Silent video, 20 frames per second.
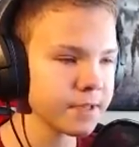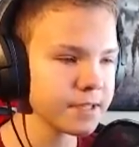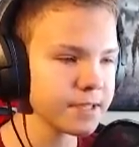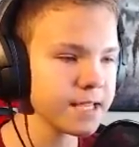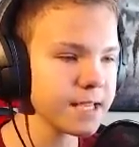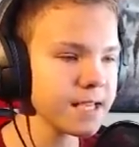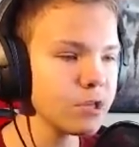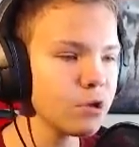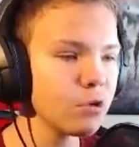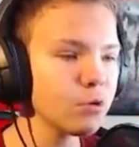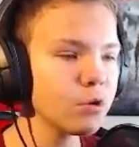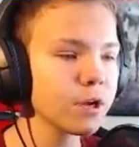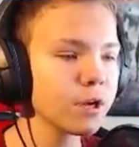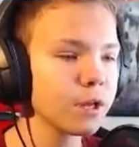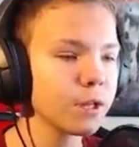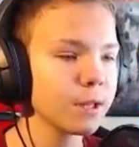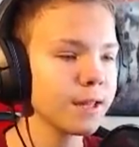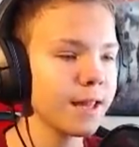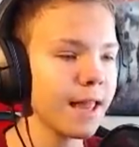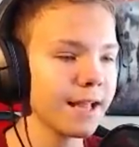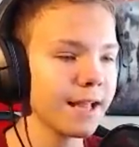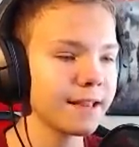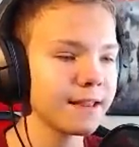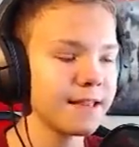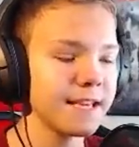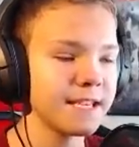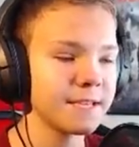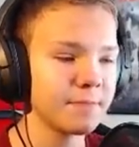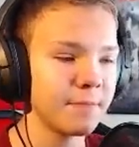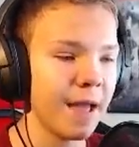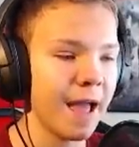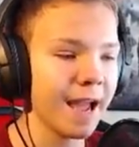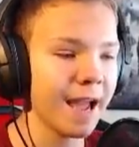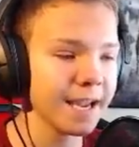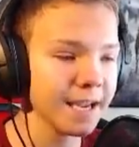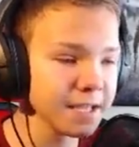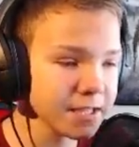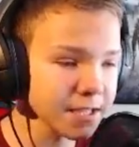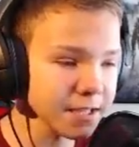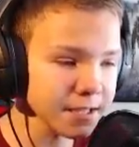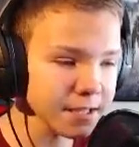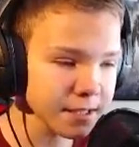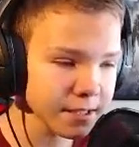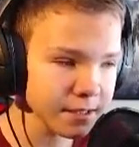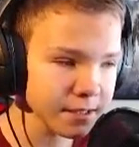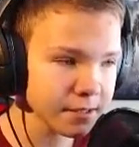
See, you can collect these packages.